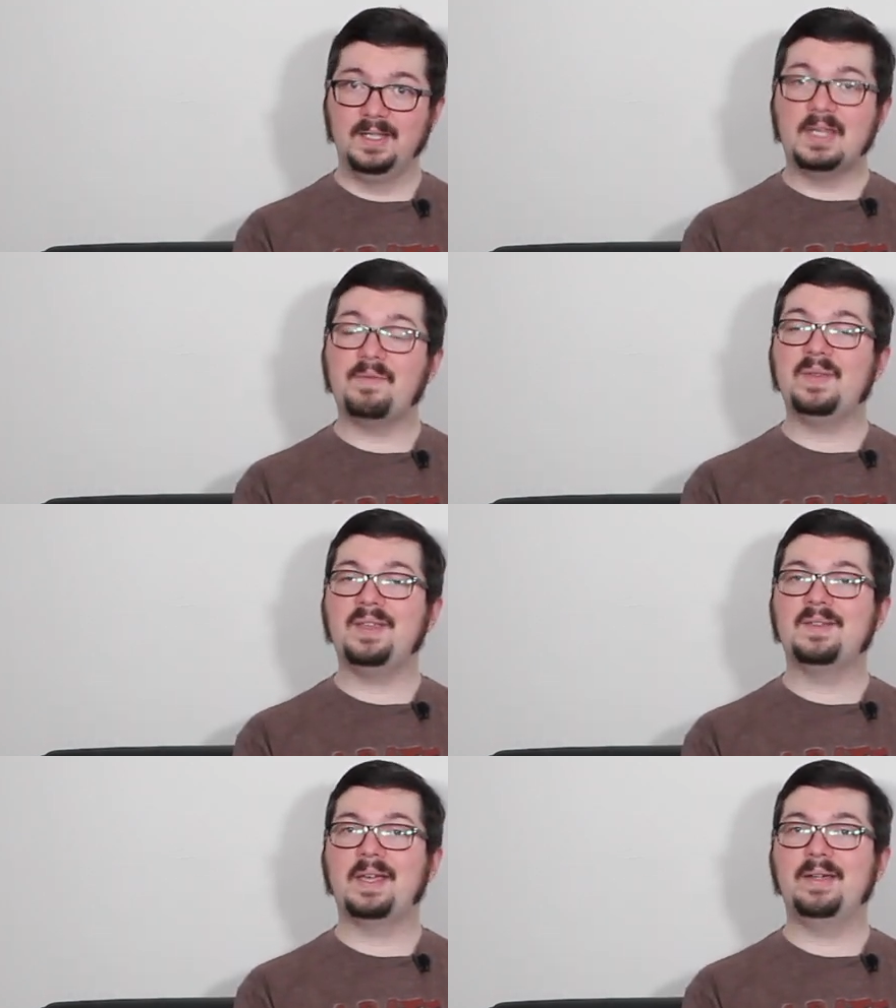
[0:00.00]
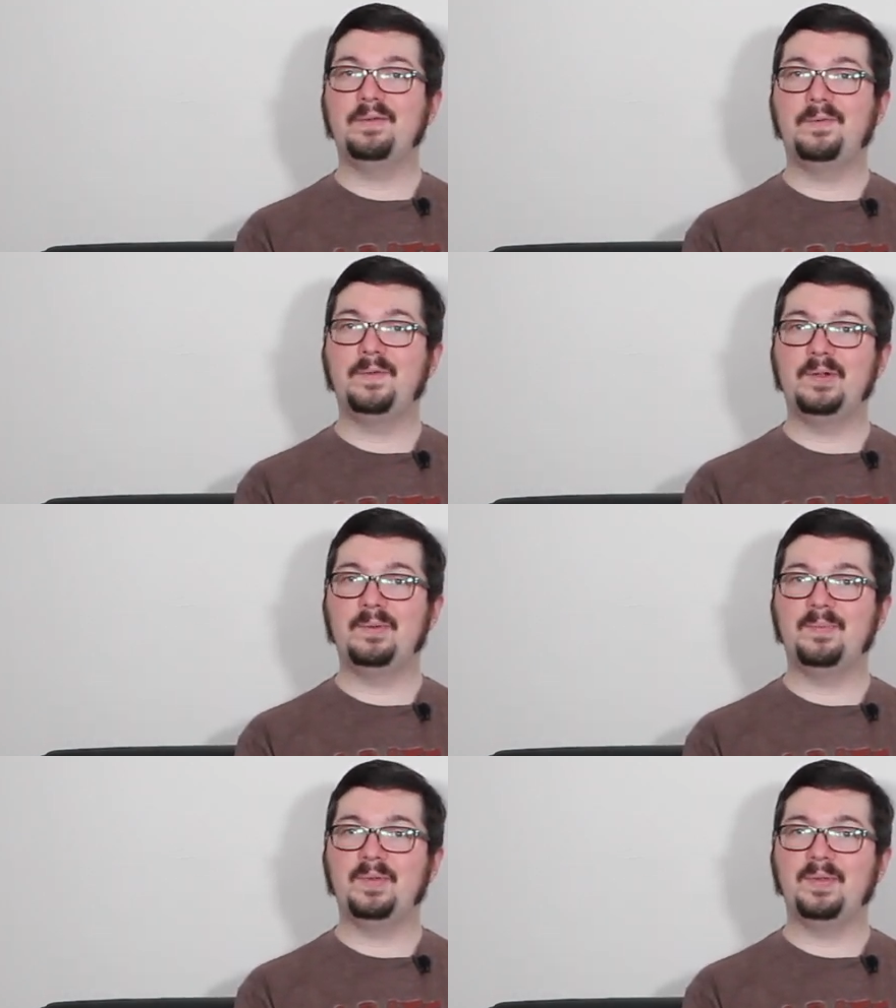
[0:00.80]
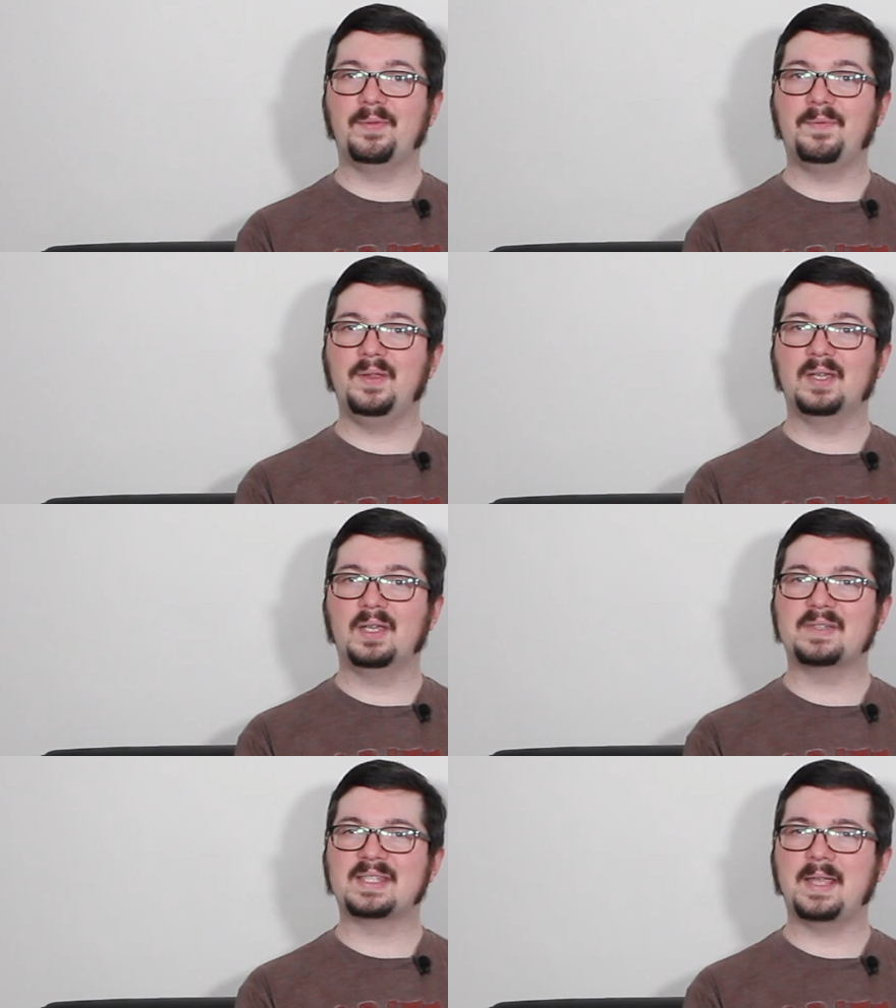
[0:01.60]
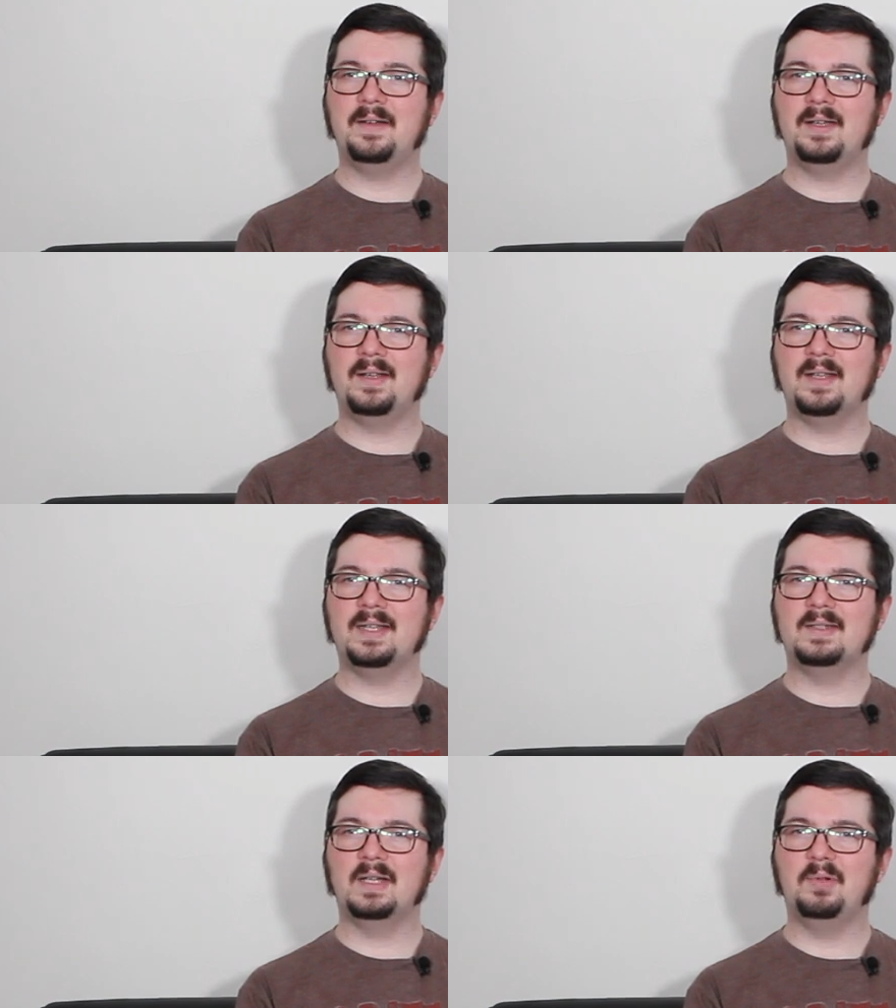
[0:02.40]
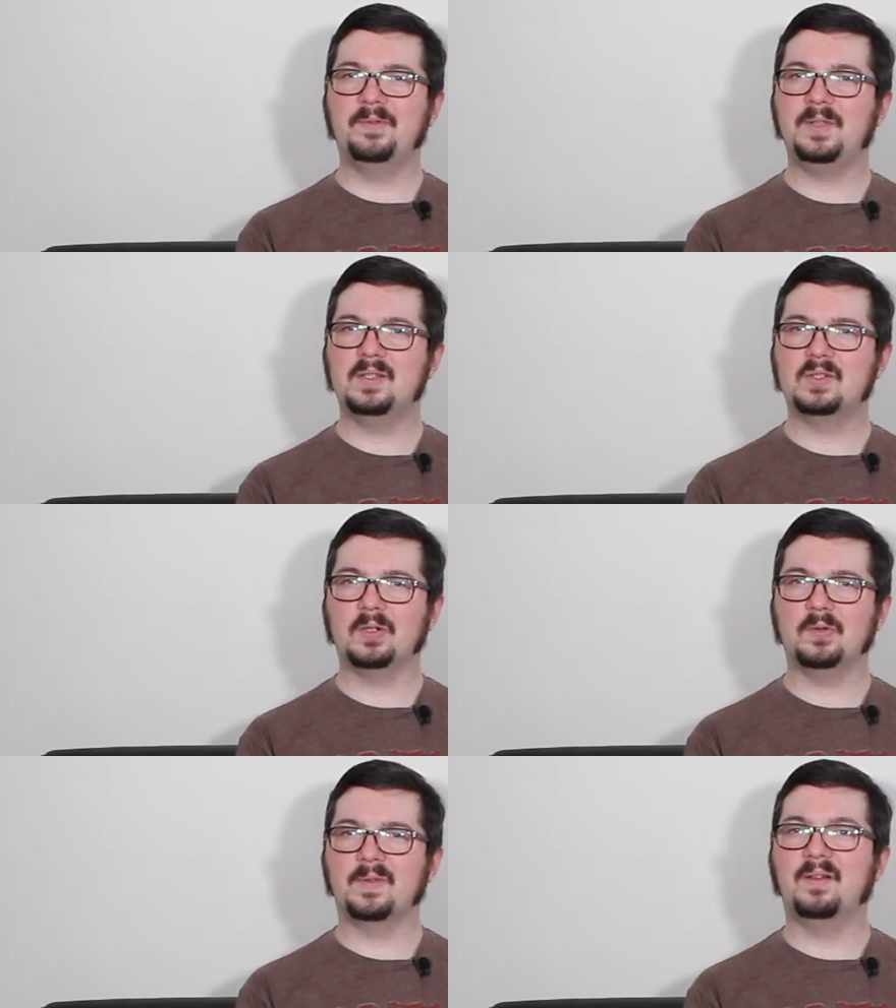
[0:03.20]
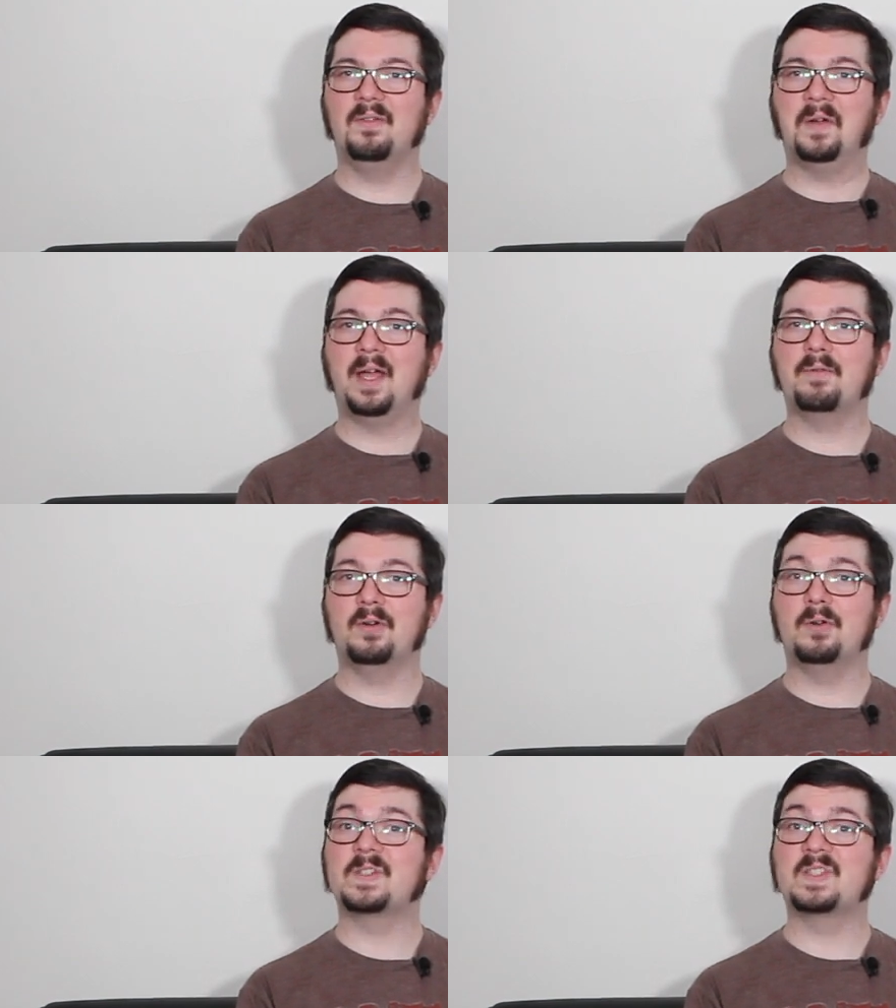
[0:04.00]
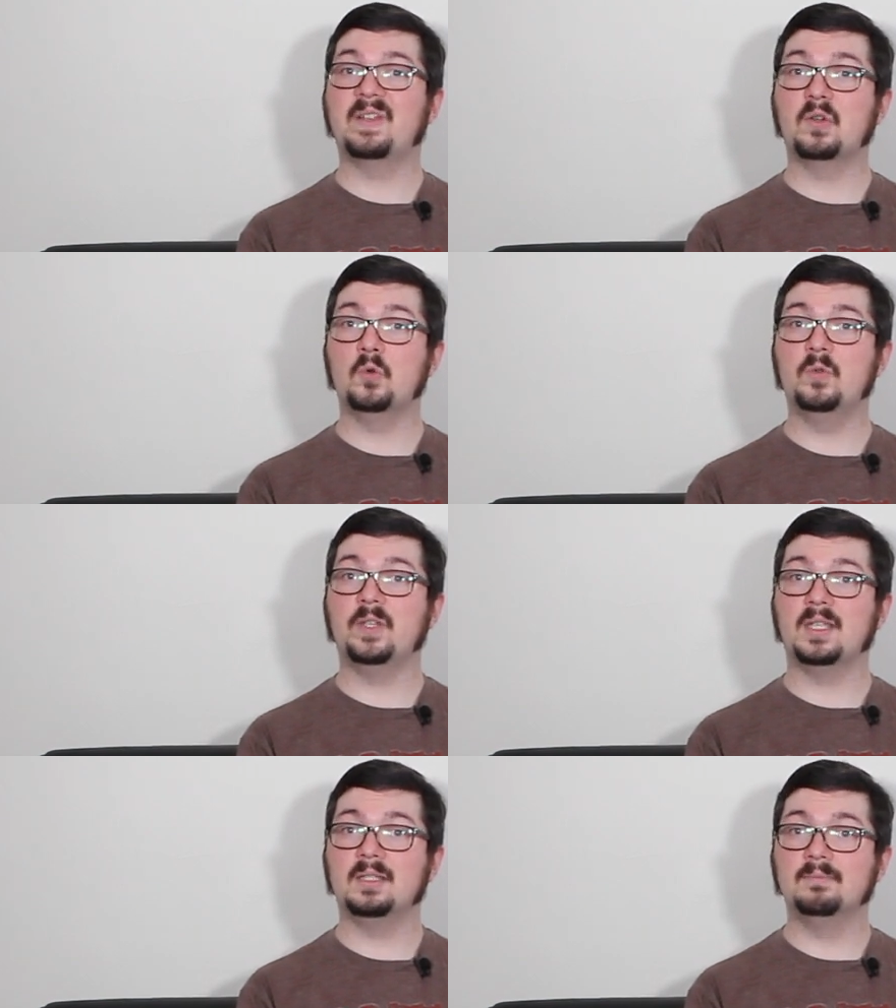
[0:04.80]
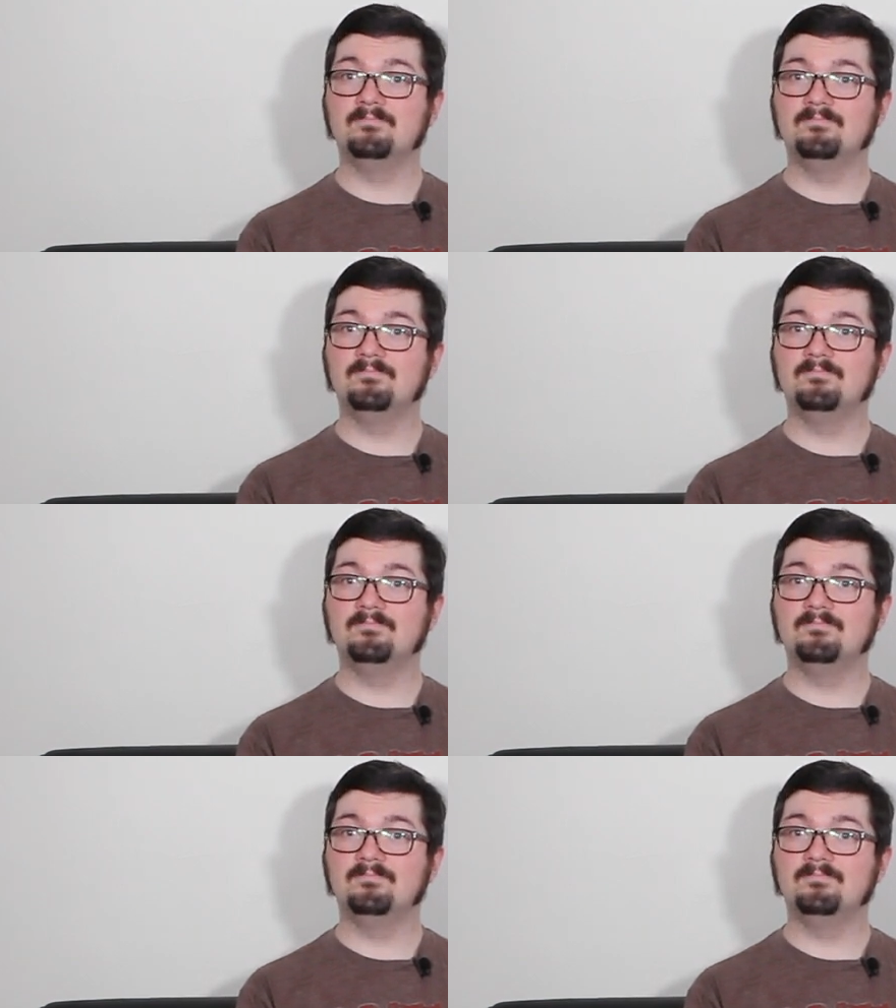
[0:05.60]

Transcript: giving the entire film the feeling of a Saturday night double feature with Elvira or Svengoolie.